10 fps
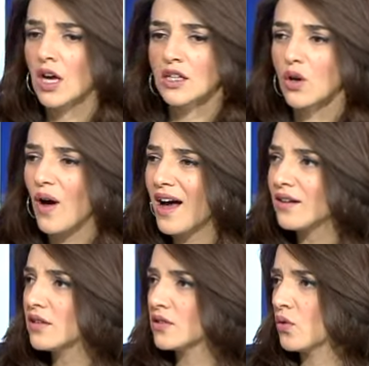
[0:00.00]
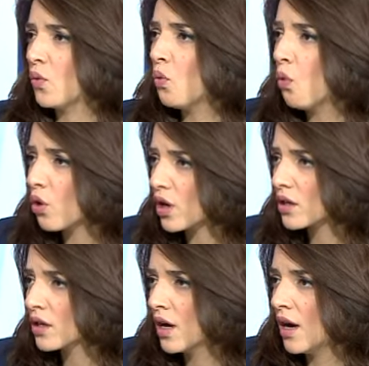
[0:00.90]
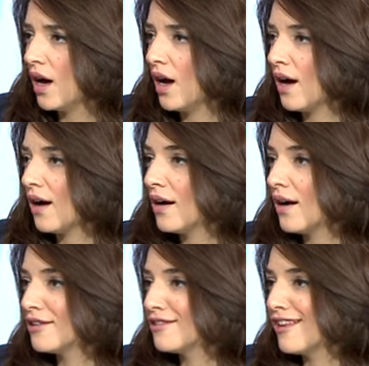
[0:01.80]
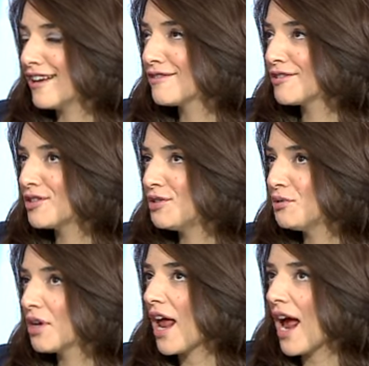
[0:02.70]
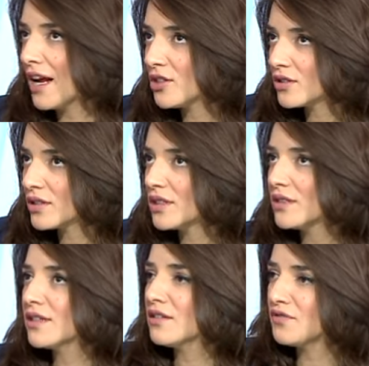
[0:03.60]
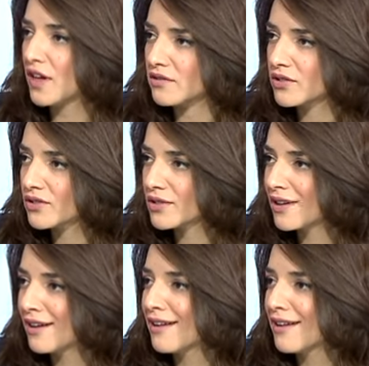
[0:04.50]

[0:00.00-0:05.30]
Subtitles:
So how does it work that you can actually convince